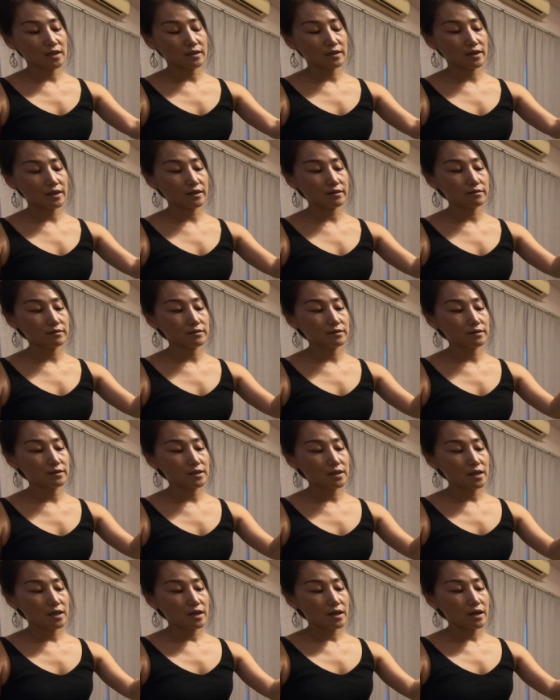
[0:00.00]
Yeah.
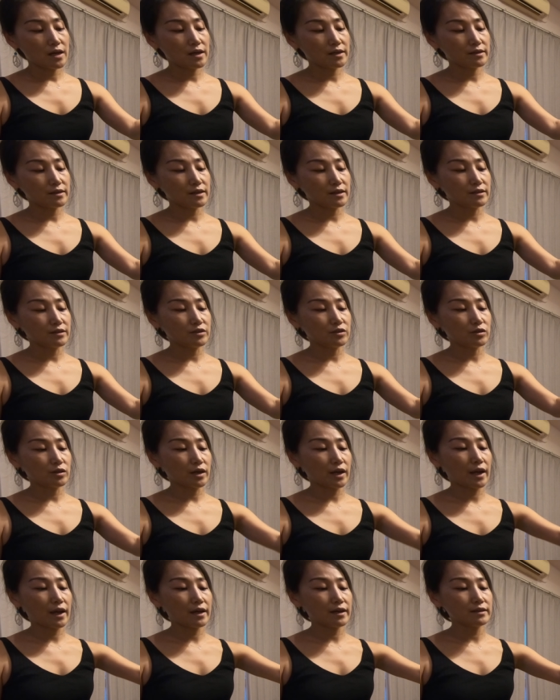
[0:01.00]
And then your
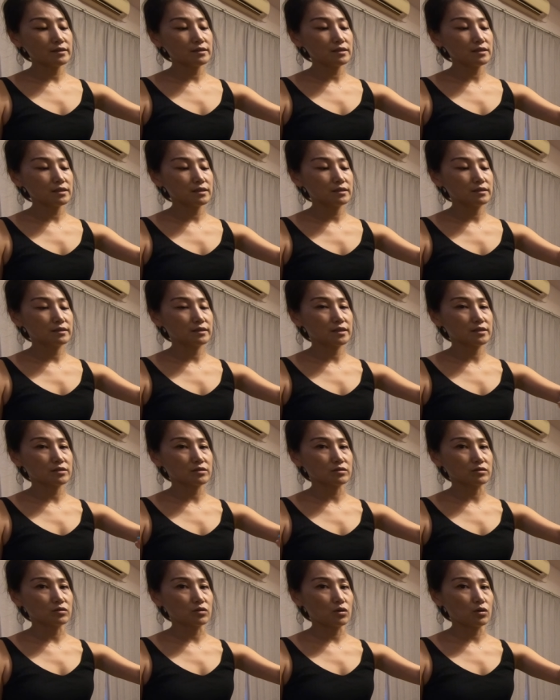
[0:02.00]
hand
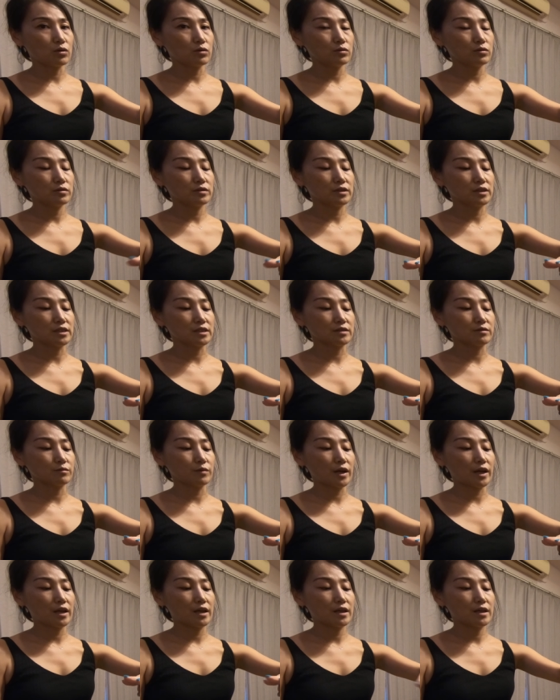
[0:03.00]
doesn't go this
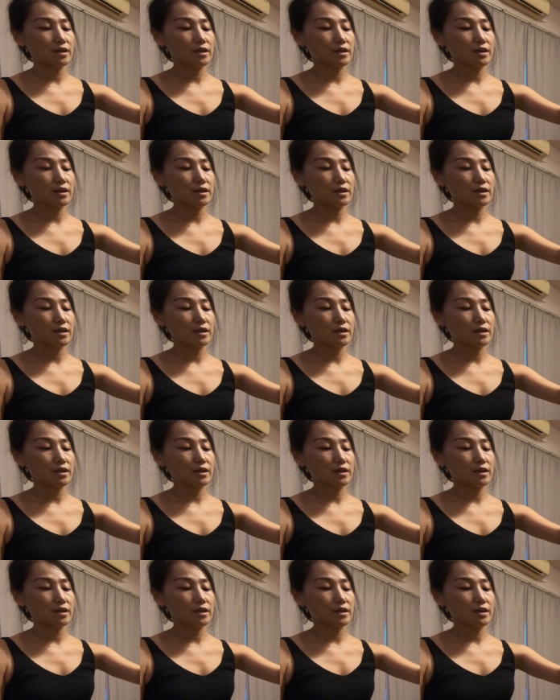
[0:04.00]
way.